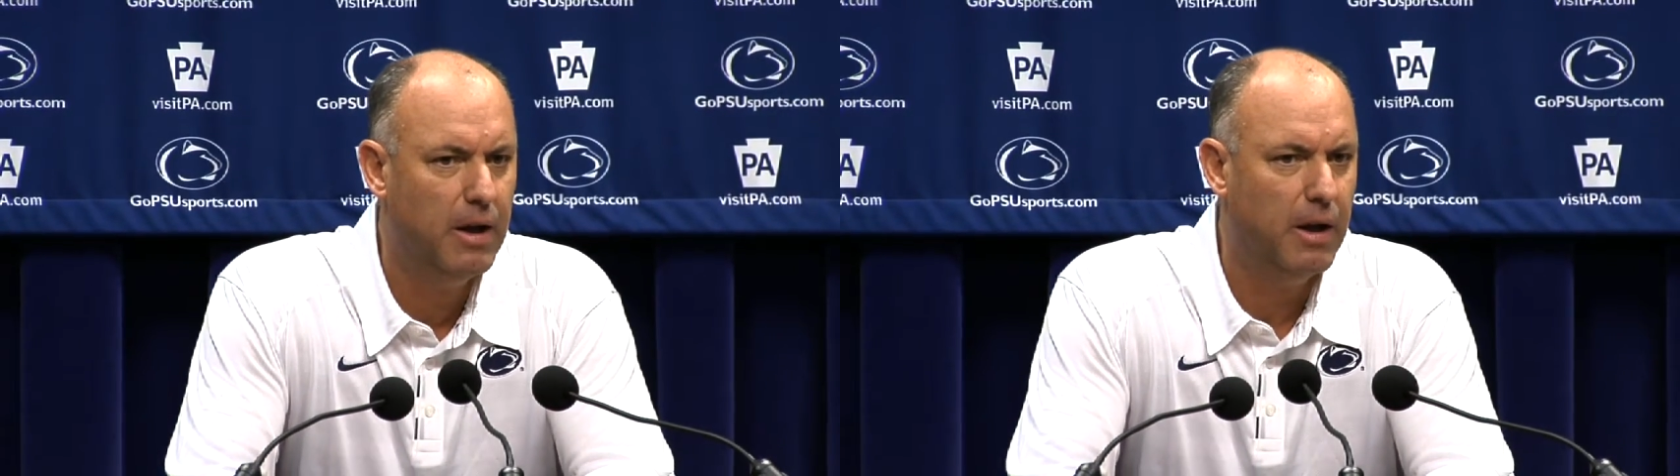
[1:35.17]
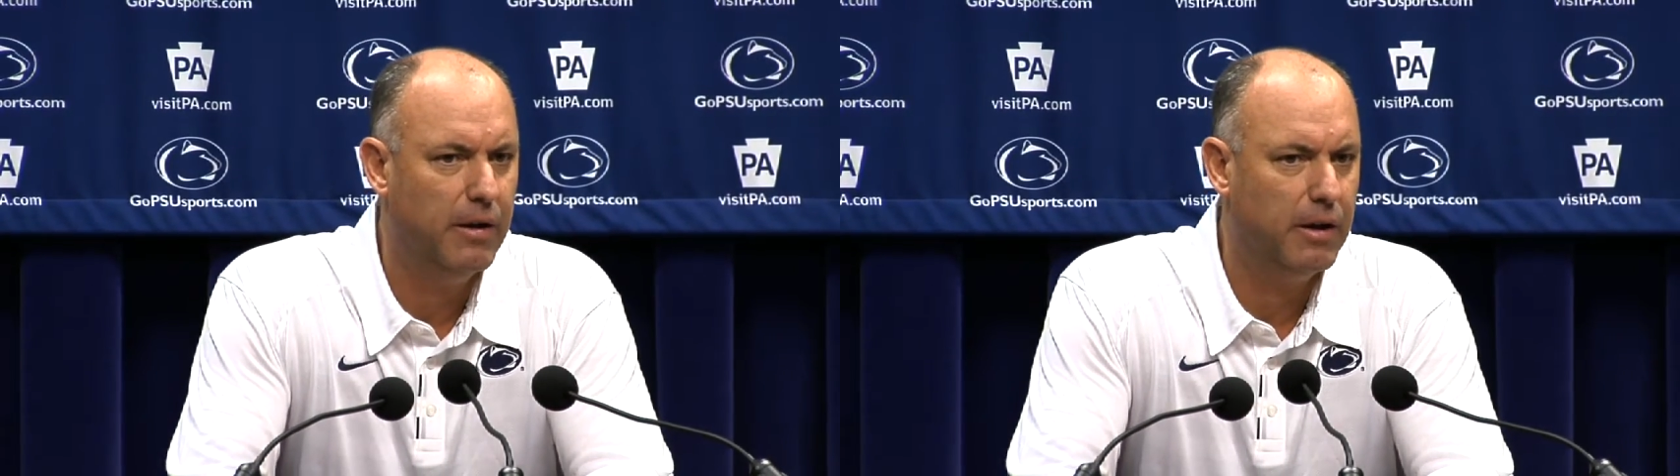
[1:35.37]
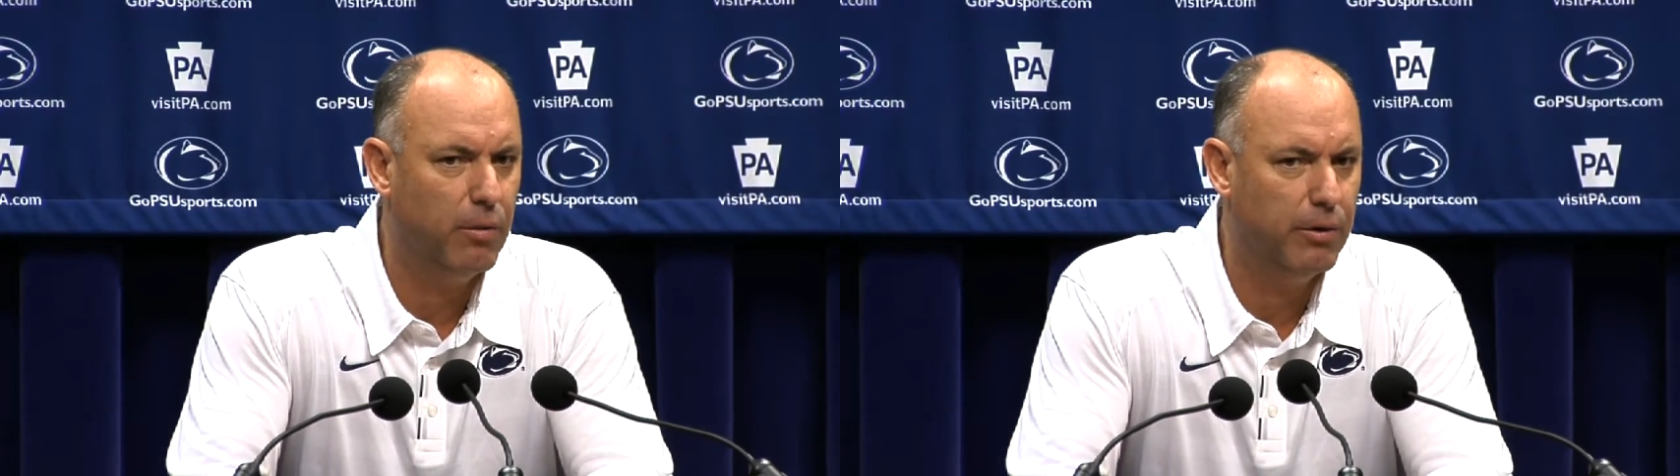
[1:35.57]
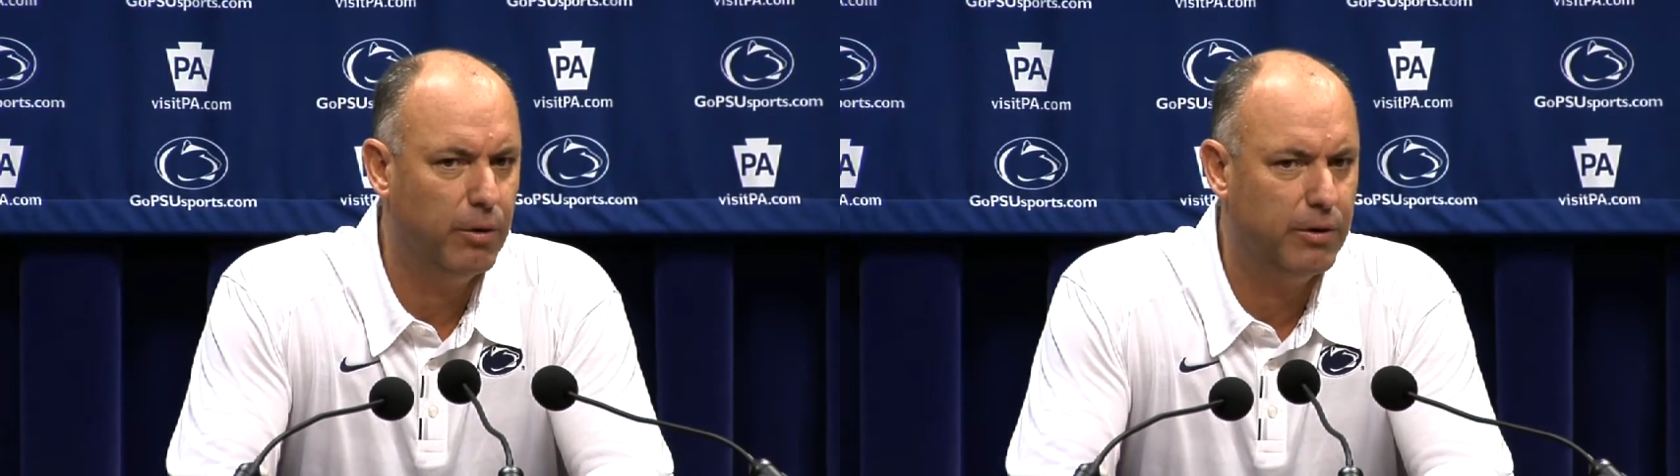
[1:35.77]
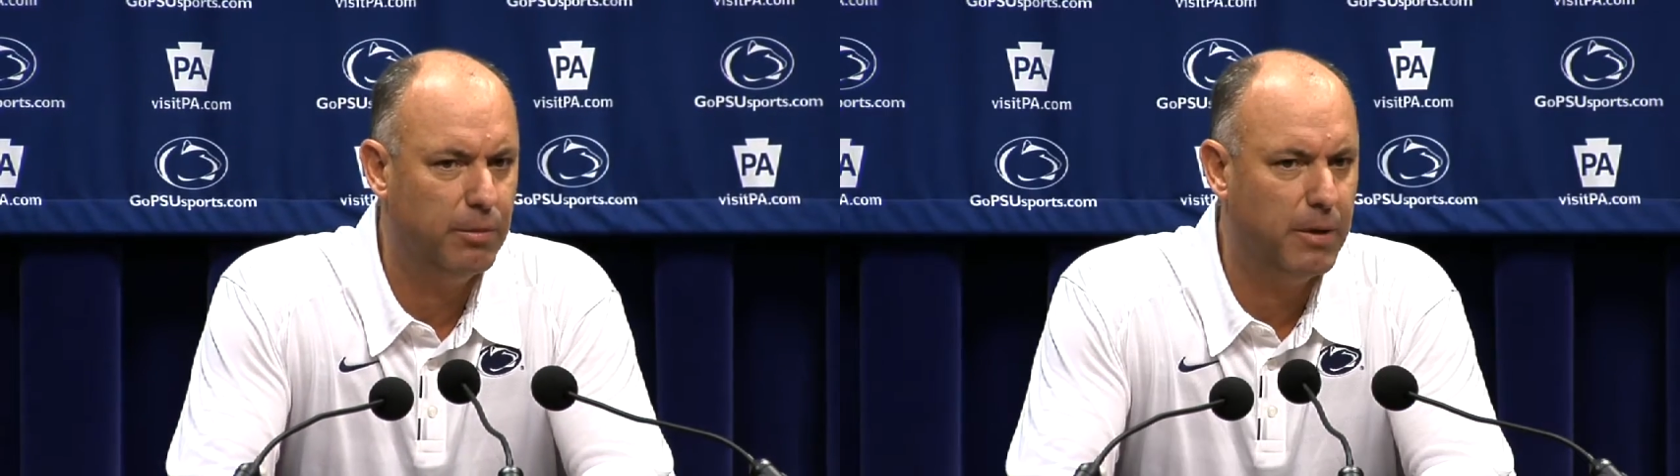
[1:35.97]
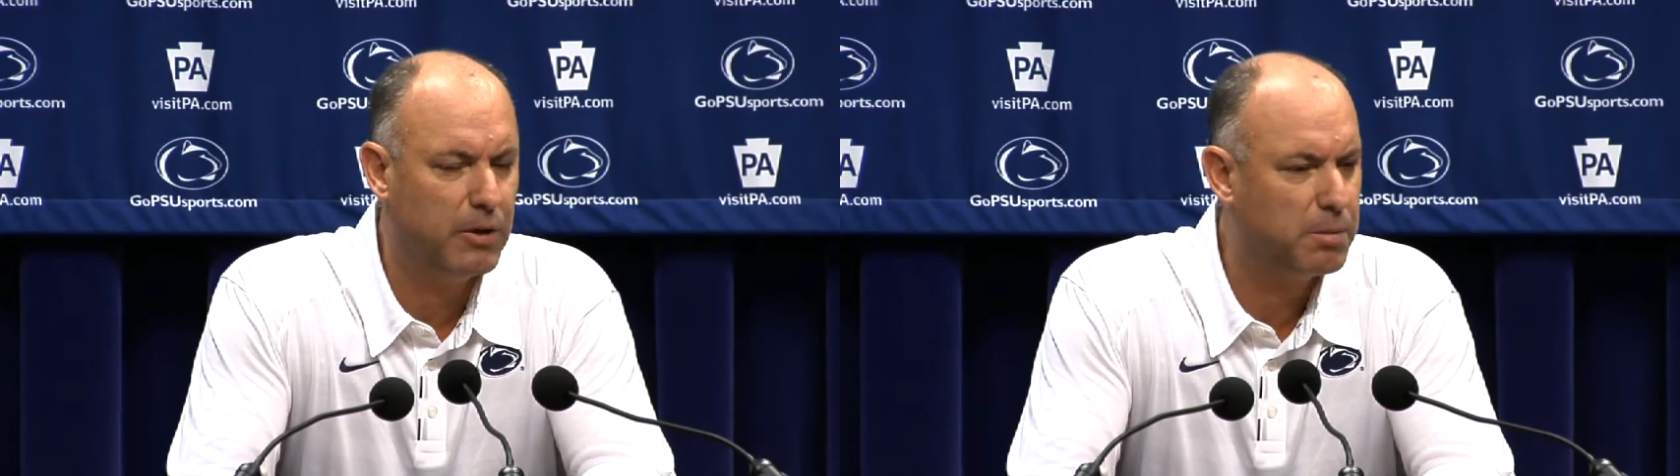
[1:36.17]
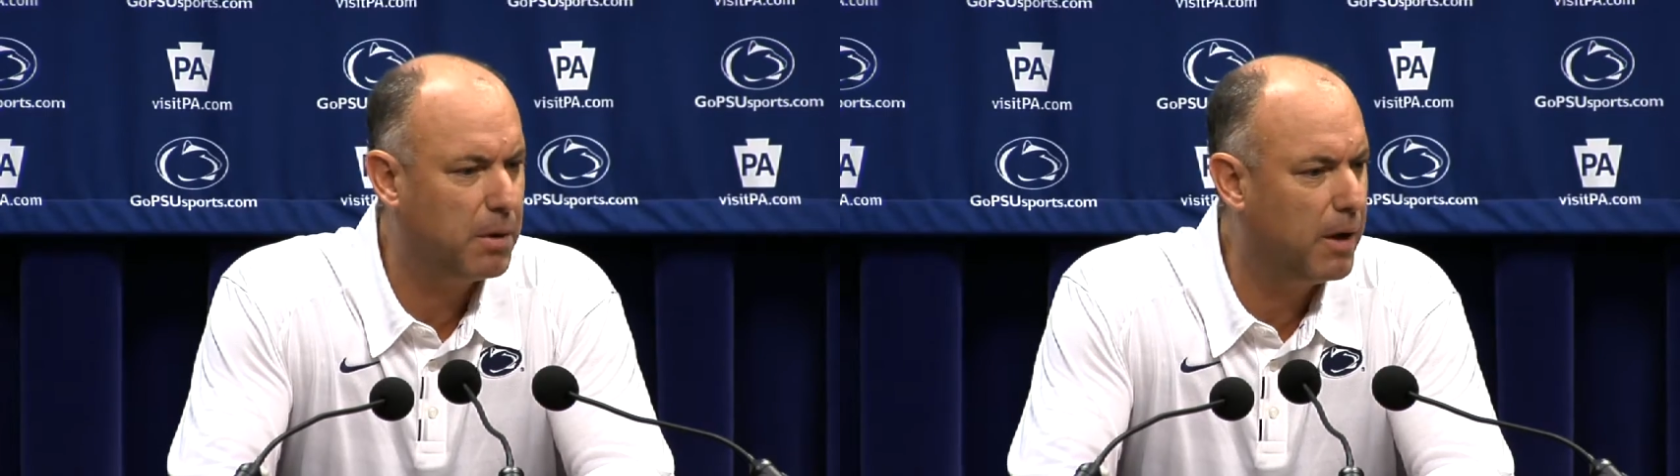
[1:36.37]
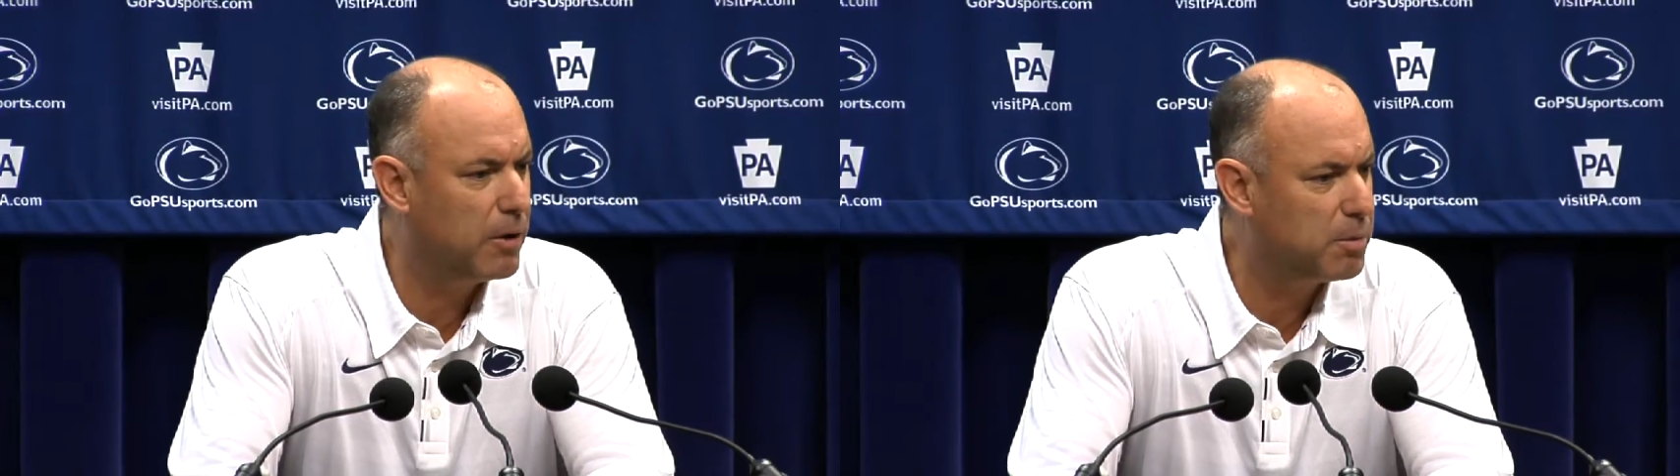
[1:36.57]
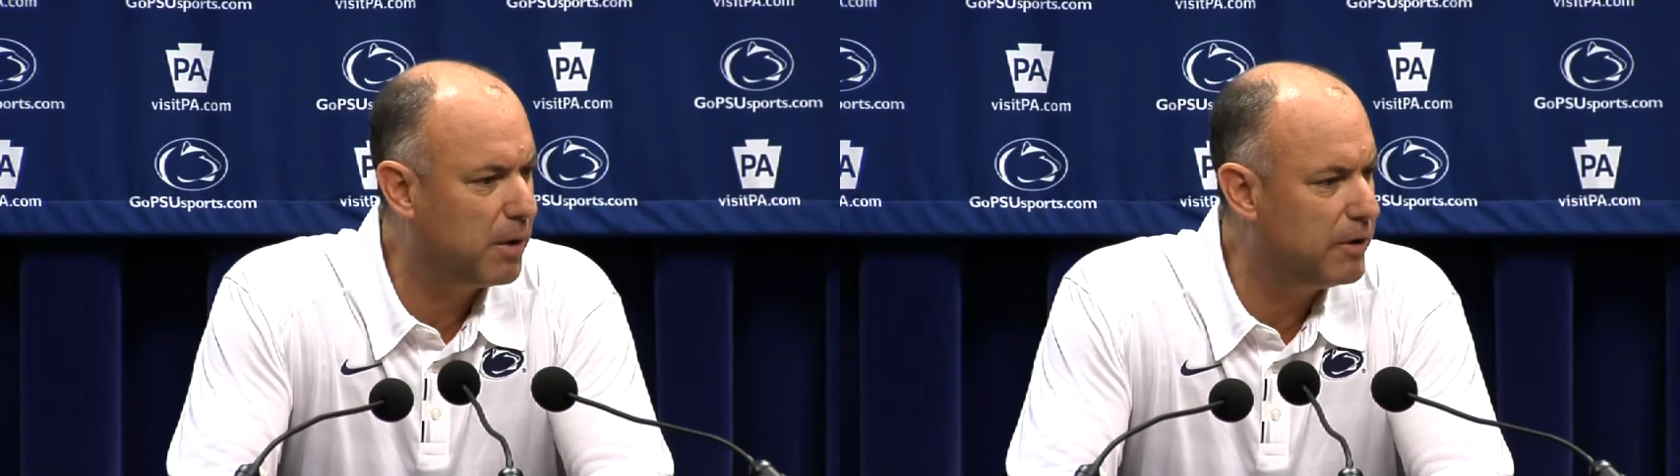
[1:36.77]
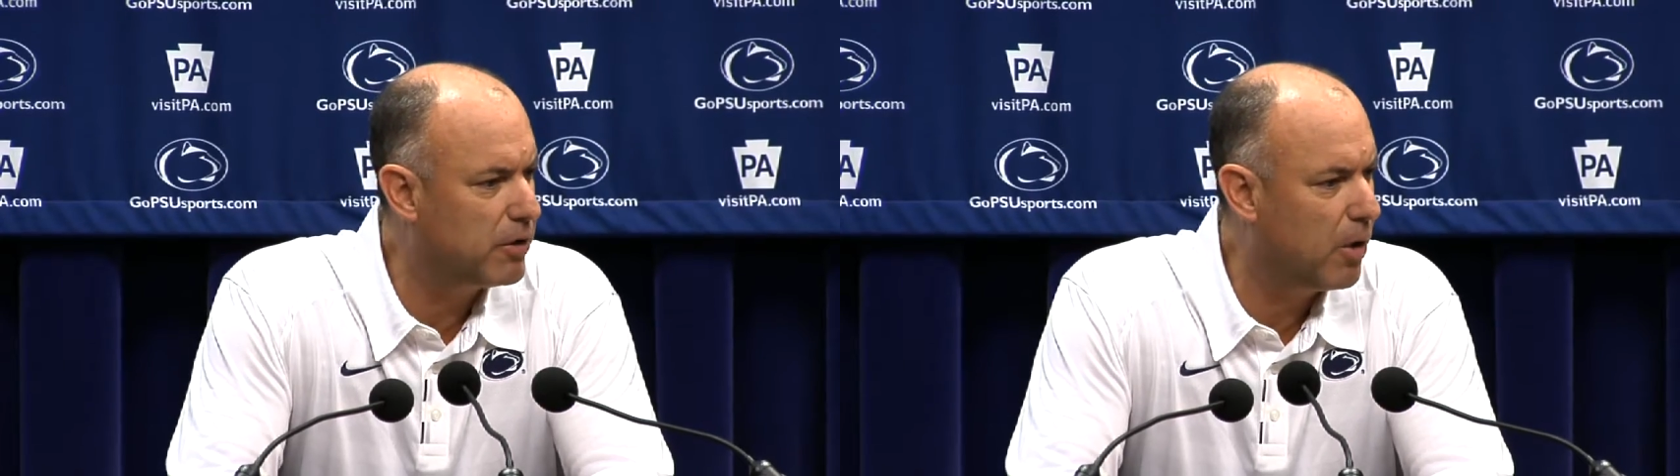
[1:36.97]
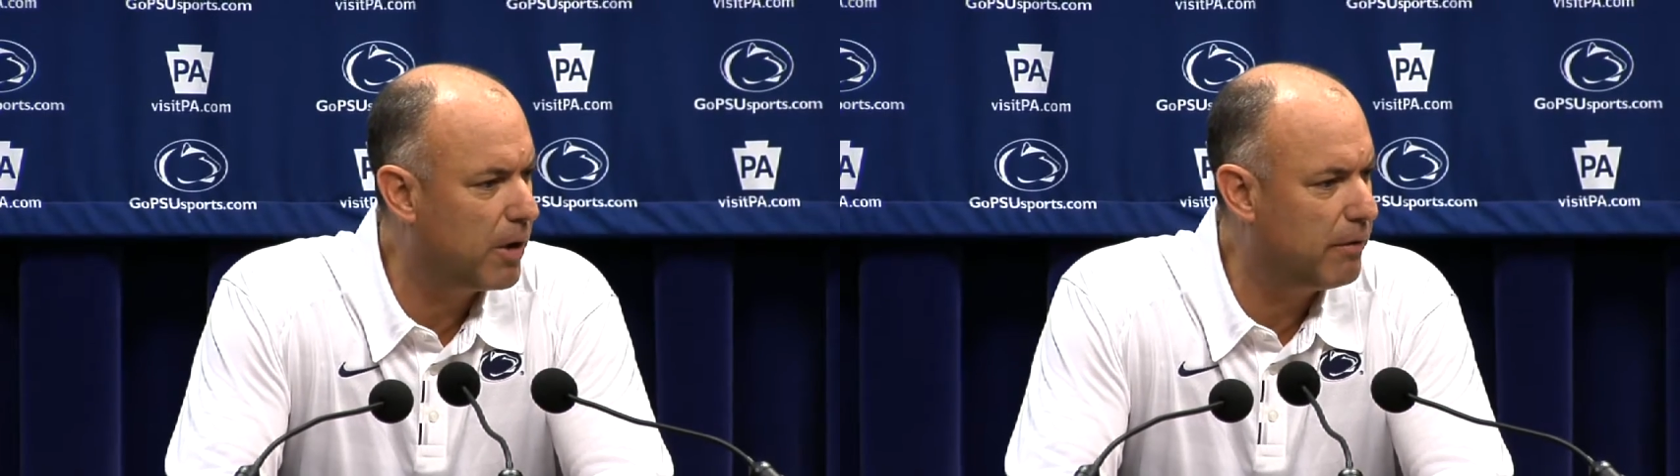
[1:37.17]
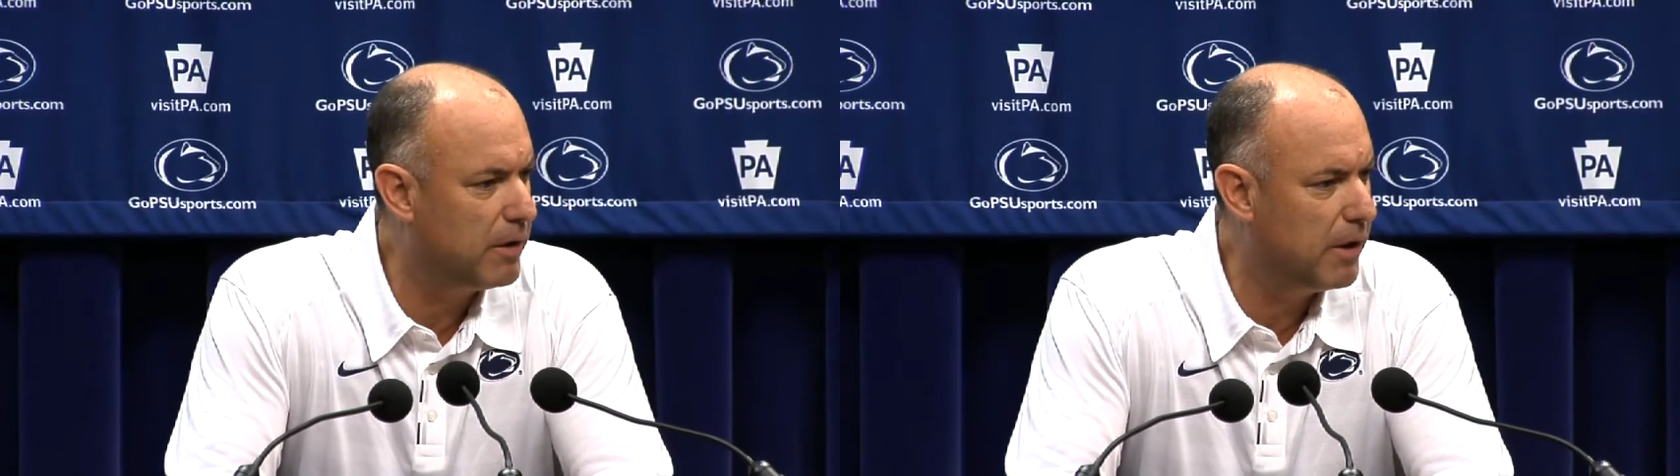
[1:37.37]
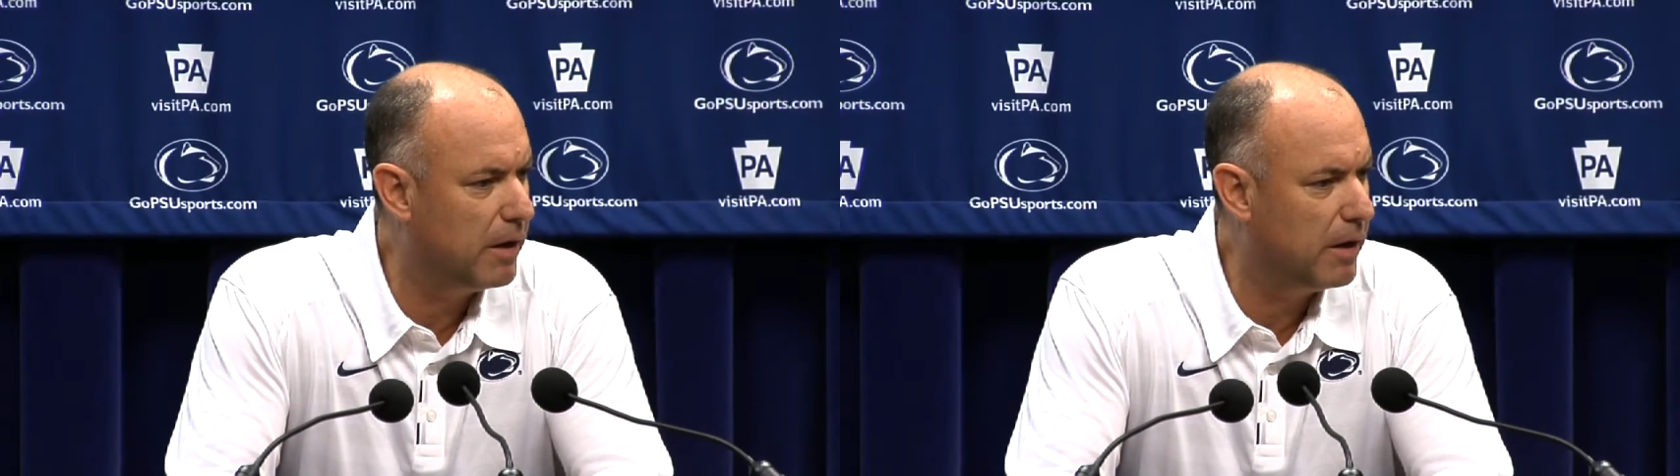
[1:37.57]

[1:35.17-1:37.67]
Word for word: I think when one of your best players plays hard every day,